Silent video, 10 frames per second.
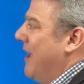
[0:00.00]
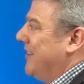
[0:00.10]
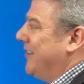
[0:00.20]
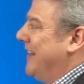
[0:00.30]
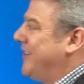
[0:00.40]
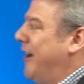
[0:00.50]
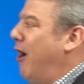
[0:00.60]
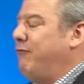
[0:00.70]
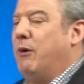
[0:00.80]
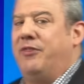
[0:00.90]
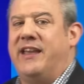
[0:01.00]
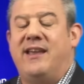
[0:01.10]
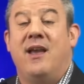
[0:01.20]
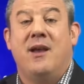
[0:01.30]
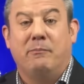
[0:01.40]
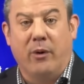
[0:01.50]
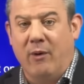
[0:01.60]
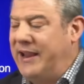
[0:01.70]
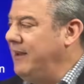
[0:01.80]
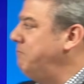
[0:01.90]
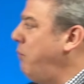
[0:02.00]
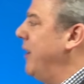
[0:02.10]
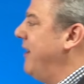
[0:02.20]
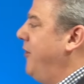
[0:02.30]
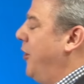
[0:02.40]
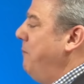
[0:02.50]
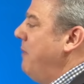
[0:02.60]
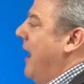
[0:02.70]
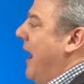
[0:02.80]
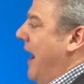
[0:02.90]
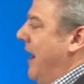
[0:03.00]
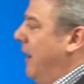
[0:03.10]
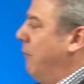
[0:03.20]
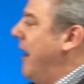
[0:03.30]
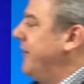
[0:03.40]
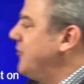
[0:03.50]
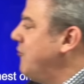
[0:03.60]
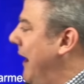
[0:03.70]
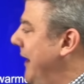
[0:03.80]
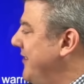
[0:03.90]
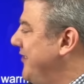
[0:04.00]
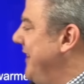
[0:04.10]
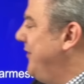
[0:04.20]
So let's kick off with the marine point of view. Around Australia, sea